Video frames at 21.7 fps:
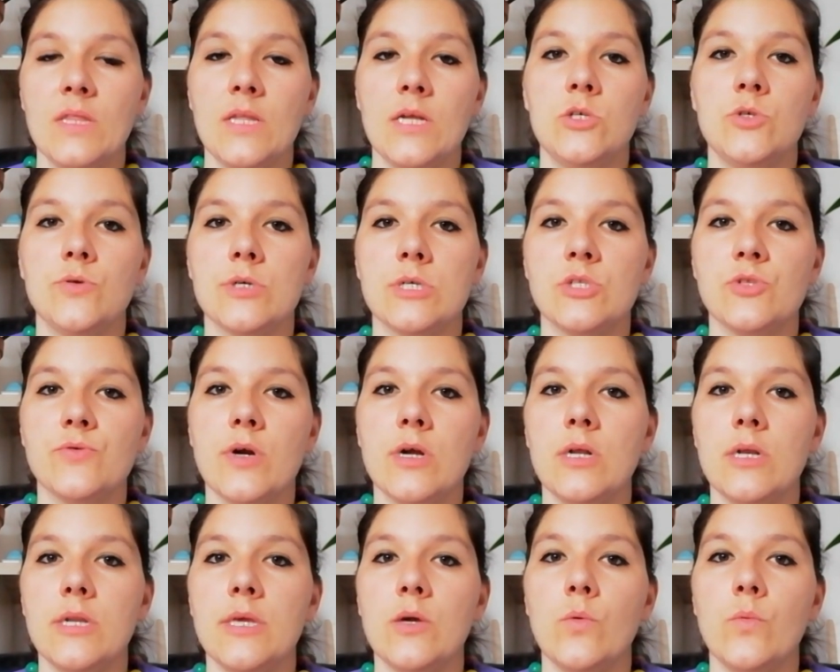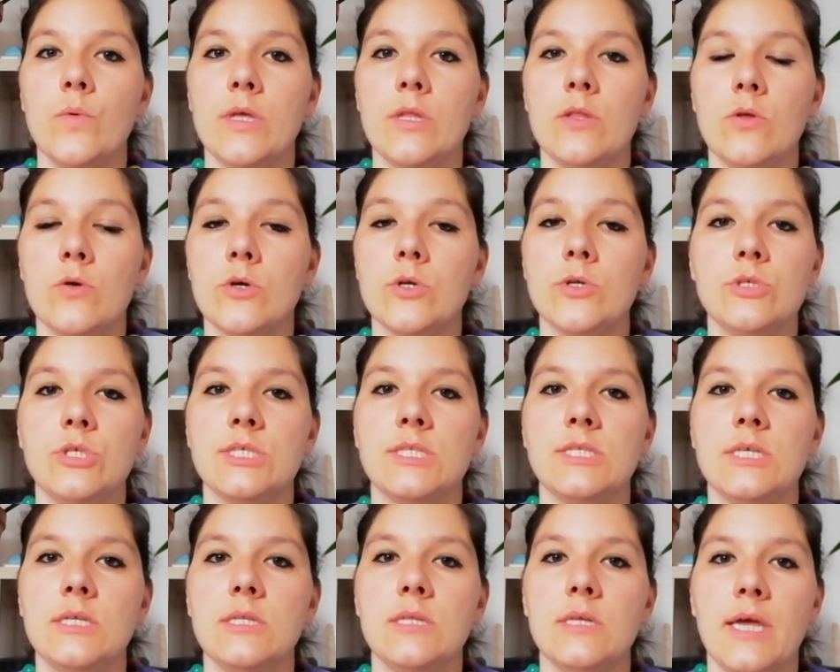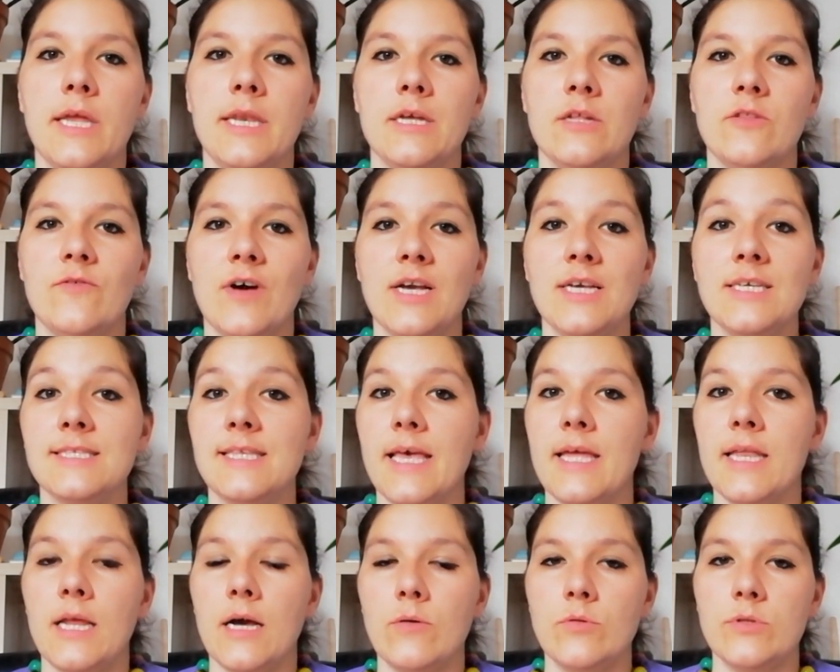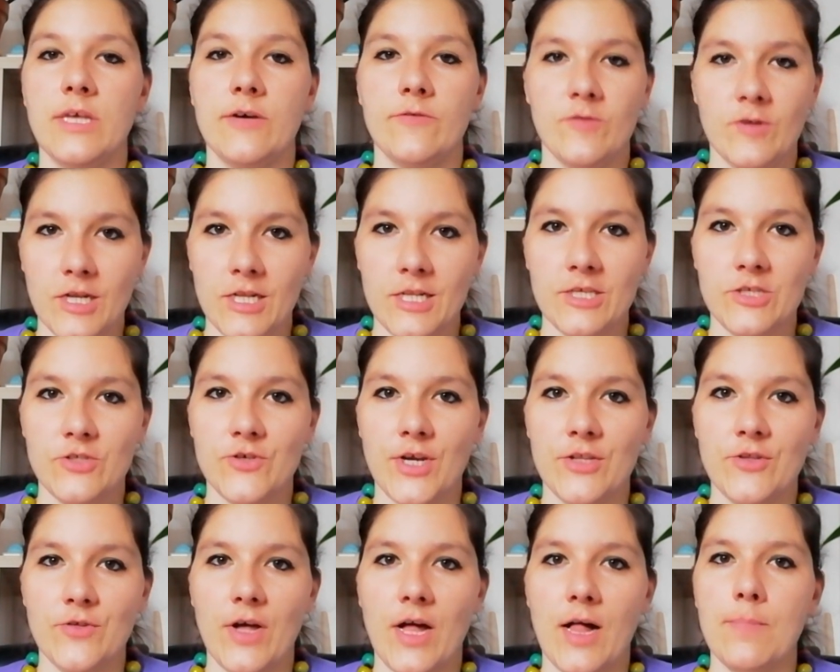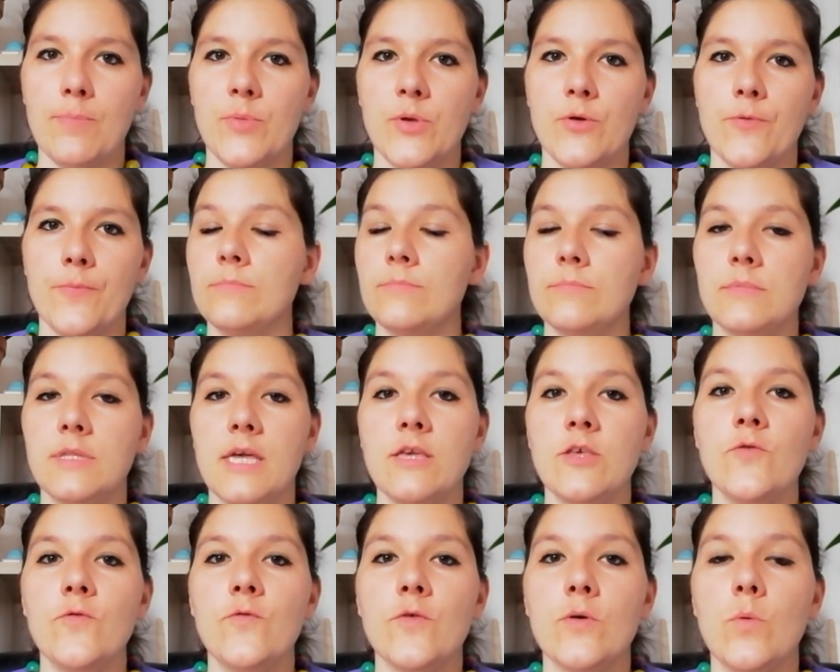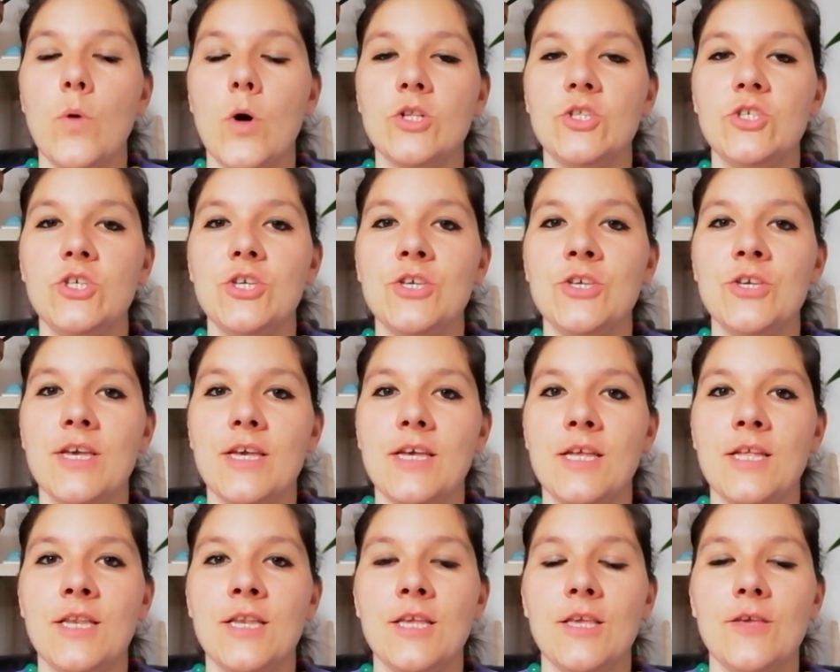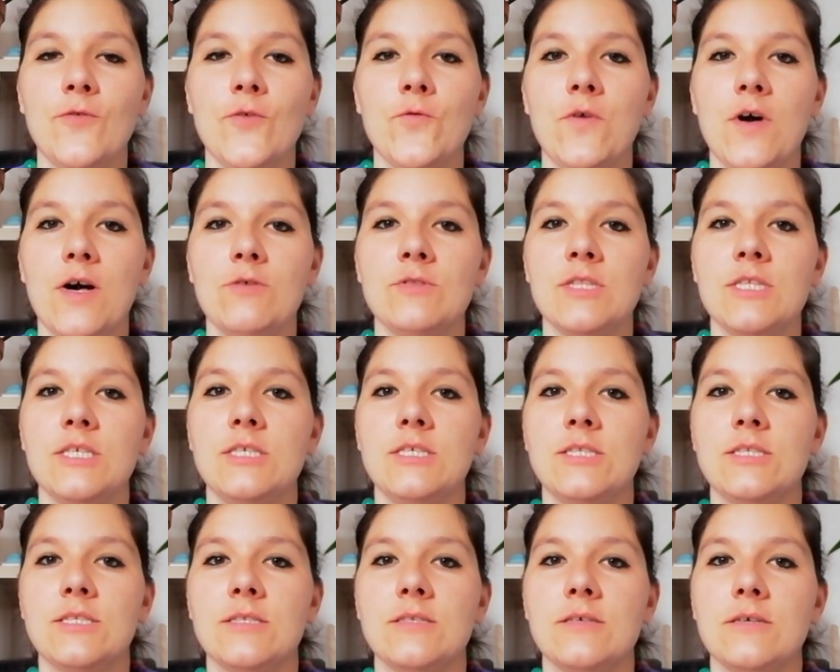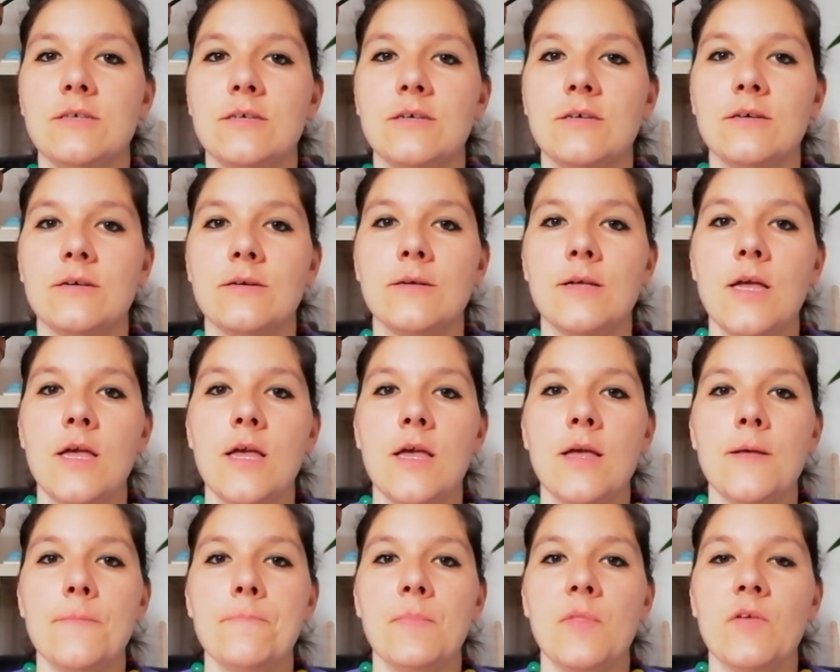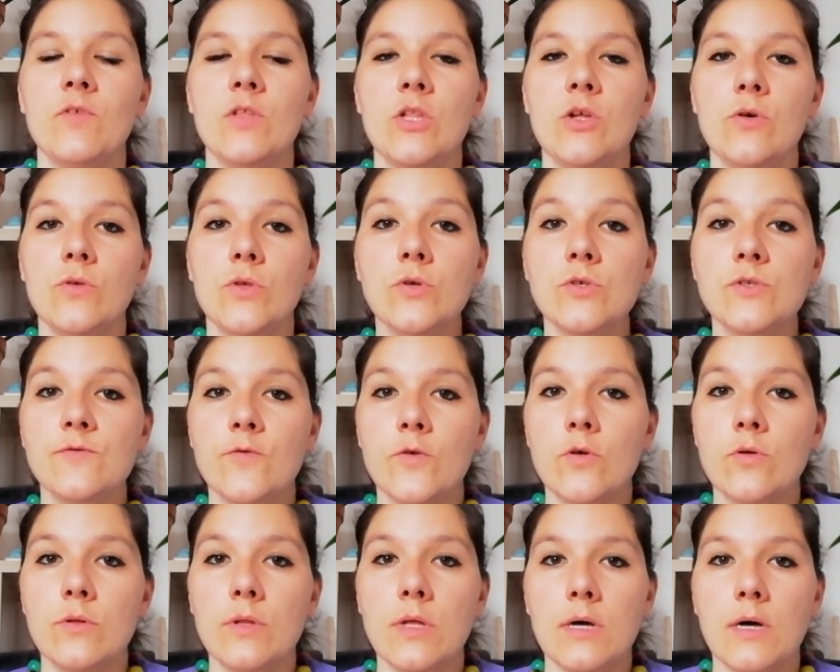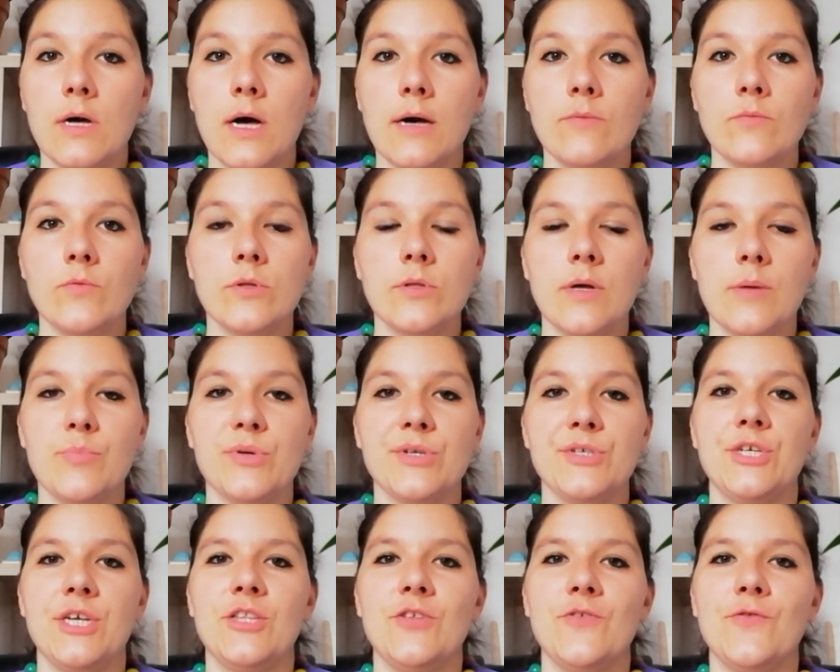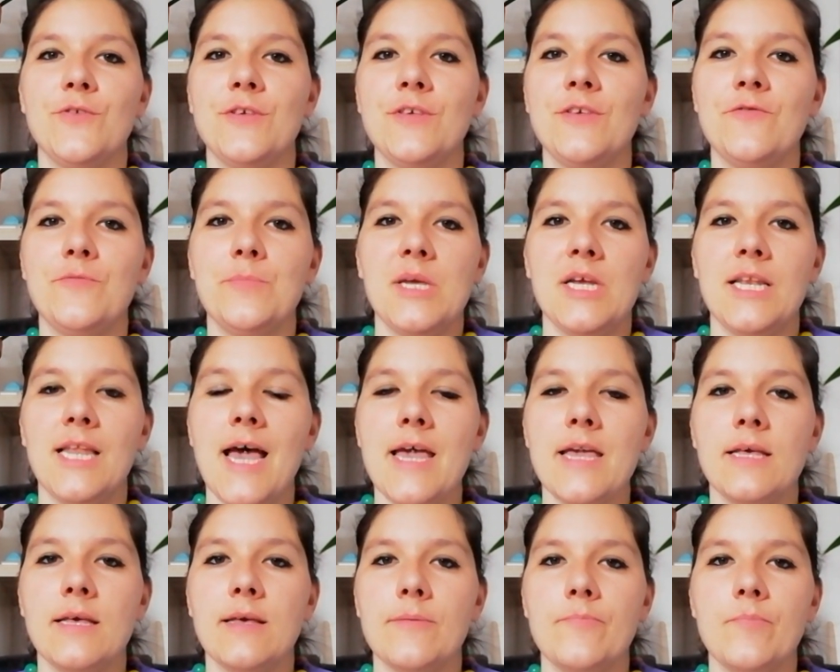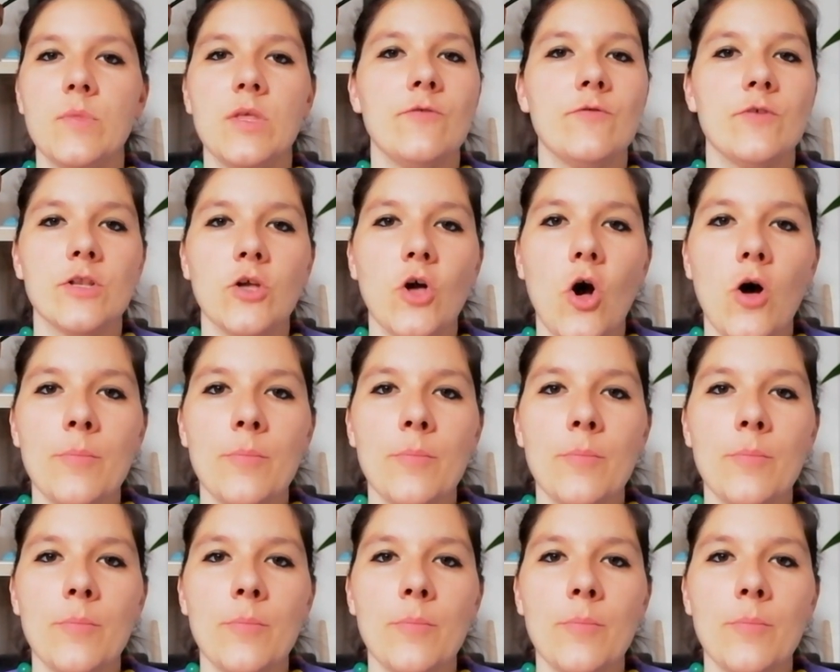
that you are struggling with, or you just need any advice, and I will definitely try to help you. Thank you for watching, and if you found this video useful, I would appreciate if you give me a like, even